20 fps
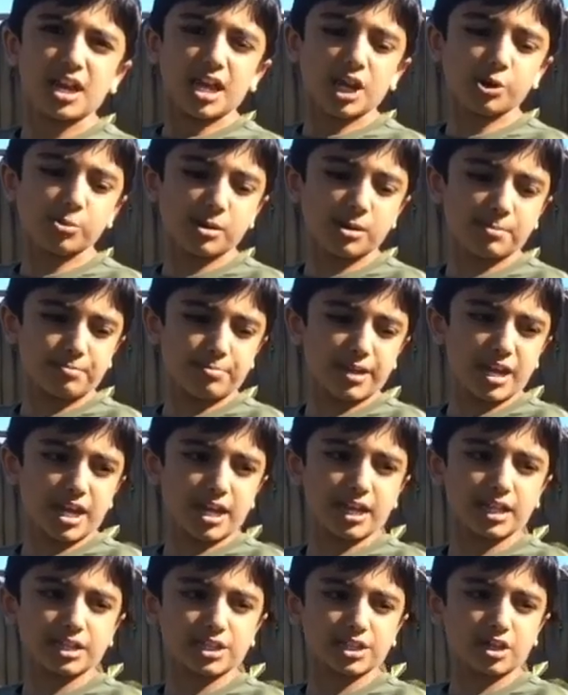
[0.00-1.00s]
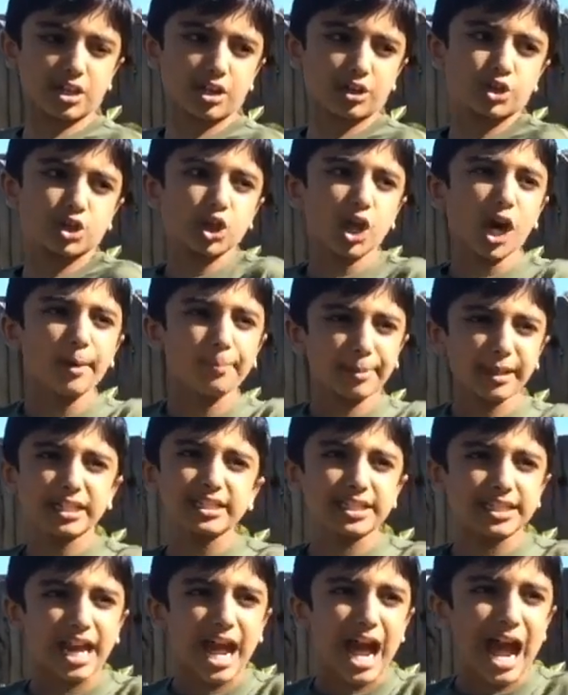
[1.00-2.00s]
human beings are
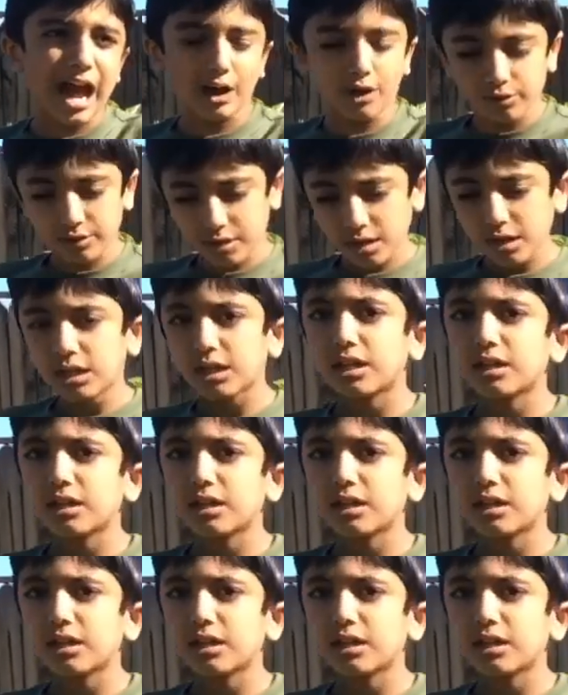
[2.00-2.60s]
chopping down